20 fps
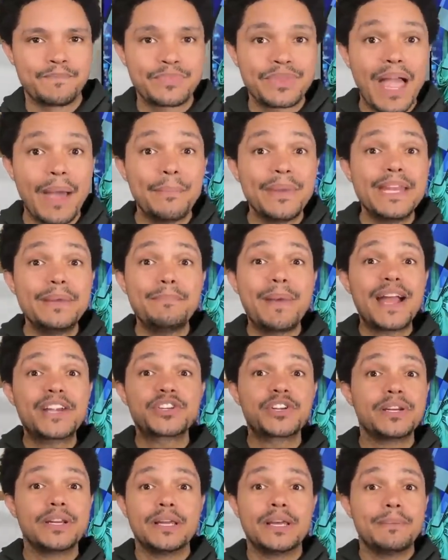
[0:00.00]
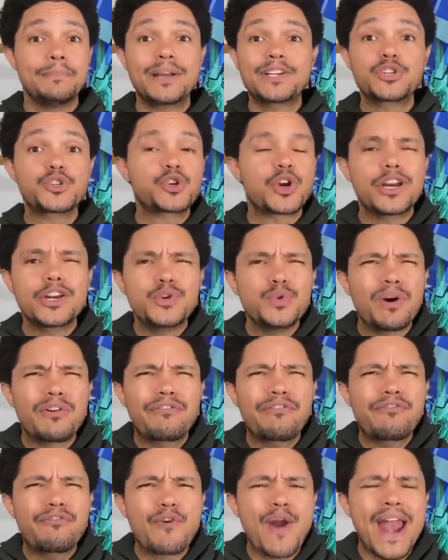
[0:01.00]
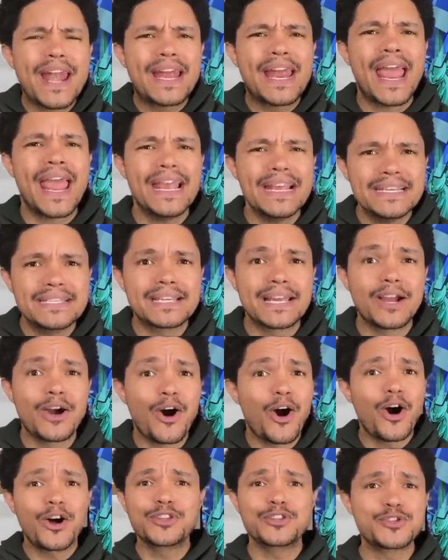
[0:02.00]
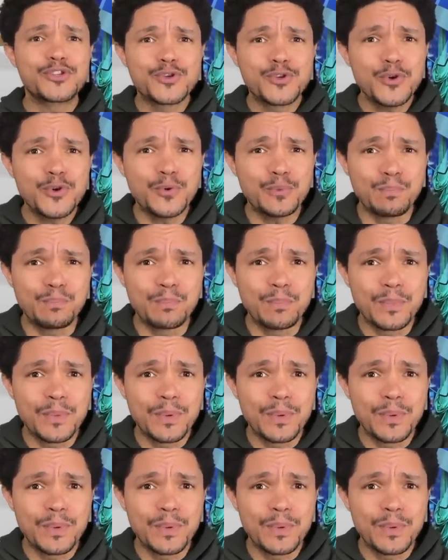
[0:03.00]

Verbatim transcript: I mean, imagine, imagine trying to do a frat hazing on Zoom.